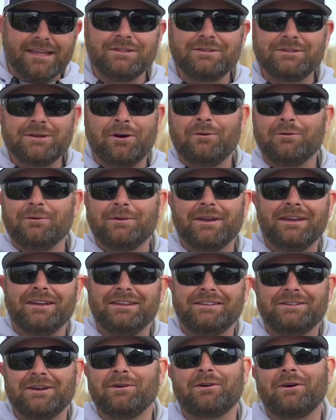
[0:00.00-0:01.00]
don't,
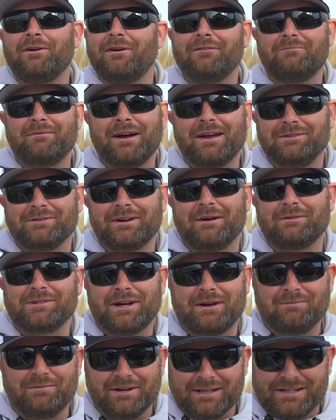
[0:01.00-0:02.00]
don't go off my drop
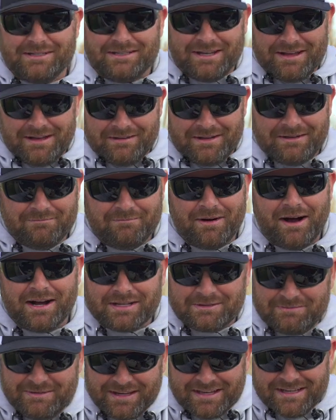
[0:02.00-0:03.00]
shot books,
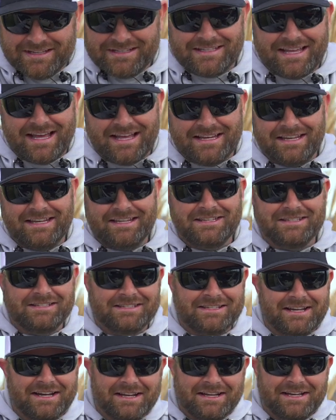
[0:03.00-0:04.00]
box because that
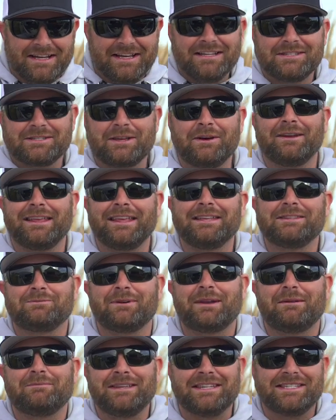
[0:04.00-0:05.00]
is, uh, it's going against
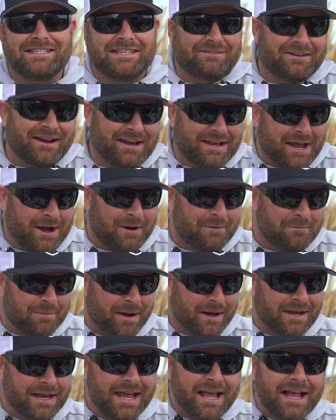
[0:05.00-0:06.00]
what I'm teaching you right now.
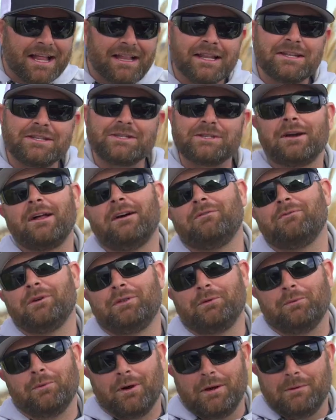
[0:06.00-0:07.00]
But let's start off
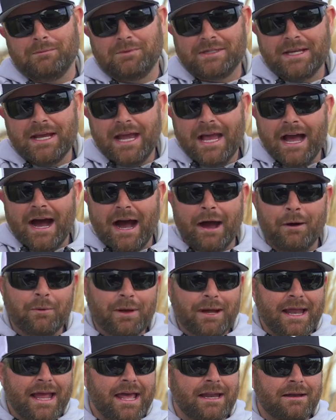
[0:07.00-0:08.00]
with worms. I
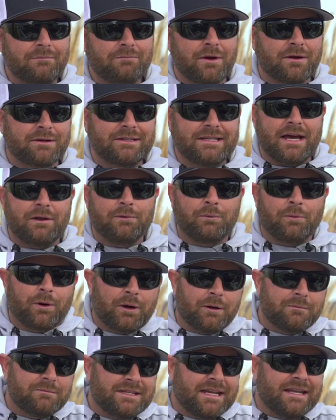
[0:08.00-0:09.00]
went ahead and broke down
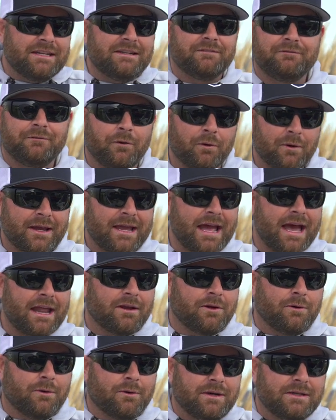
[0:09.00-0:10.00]
worms into four
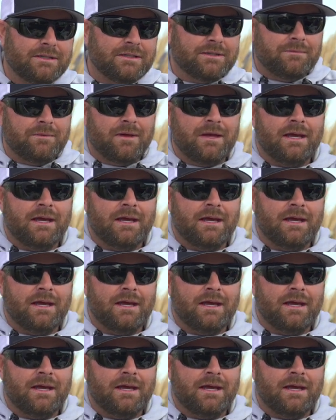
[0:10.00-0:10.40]
categories.